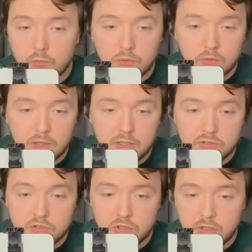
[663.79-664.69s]
we're gonna hit
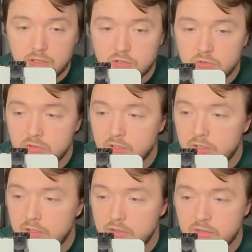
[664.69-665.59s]
start as soon as I
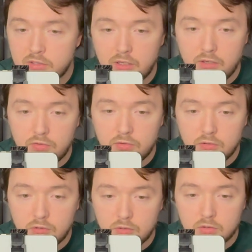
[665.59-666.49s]
hit save.
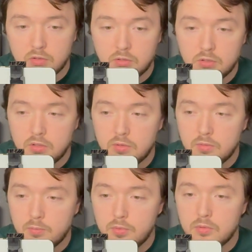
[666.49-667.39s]

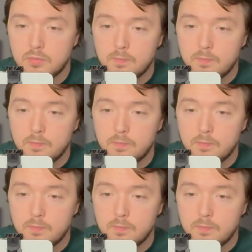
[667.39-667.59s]
Boom.